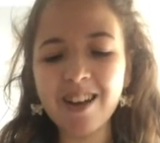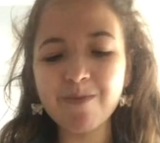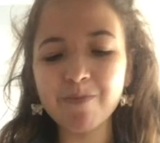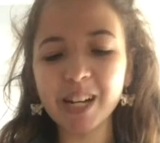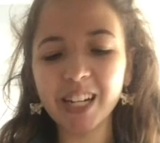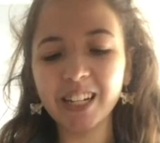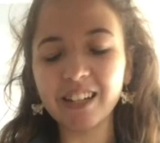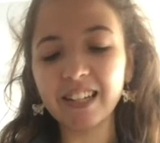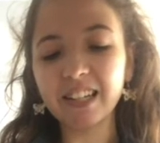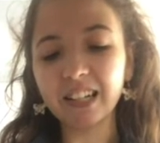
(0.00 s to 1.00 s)
making
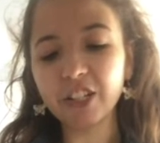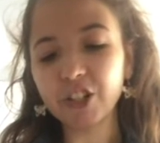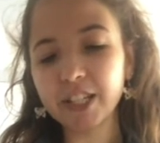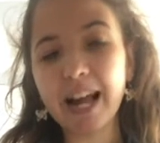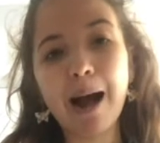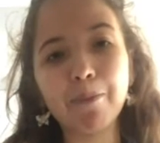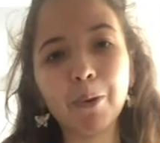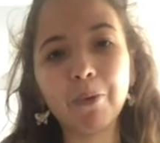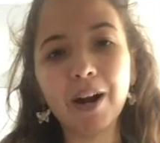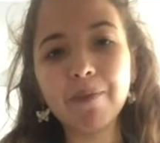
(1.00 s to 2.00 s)
this delicious apple
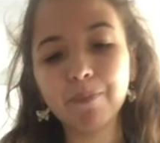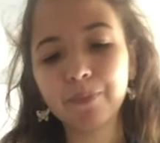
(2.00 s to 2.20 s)
bread.